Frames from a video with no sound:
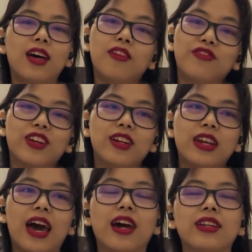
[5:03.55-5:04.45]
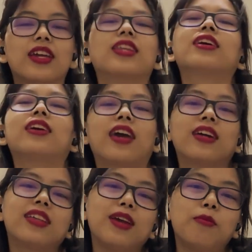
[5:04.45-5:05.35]
upfront and getting
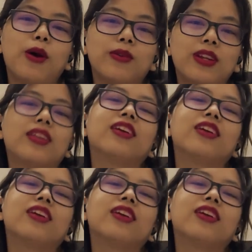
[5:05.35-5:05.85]
angry about it,